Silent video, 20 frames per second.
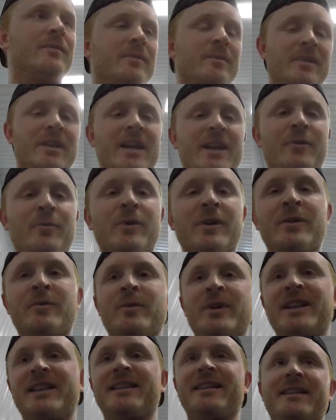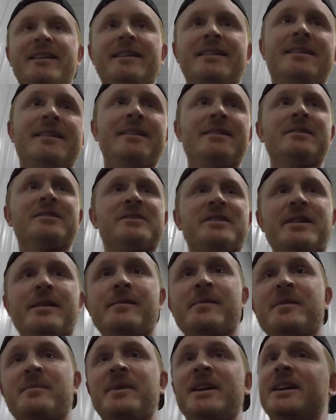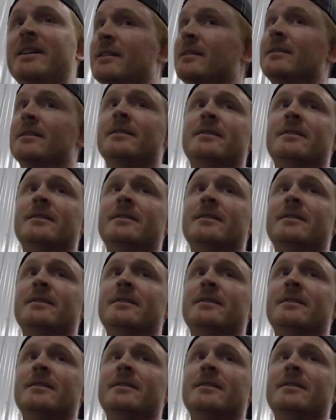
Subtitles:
Like working with the dealerships, man.